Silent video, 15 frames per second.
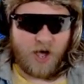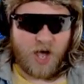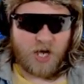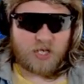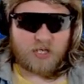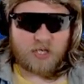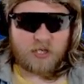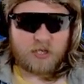
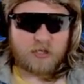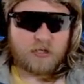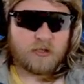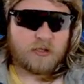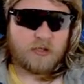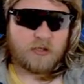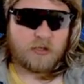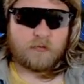Fuck!
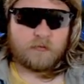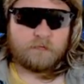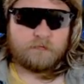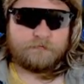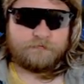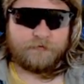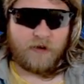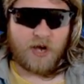
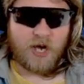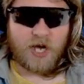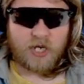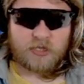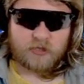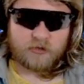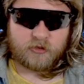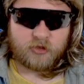Fuck!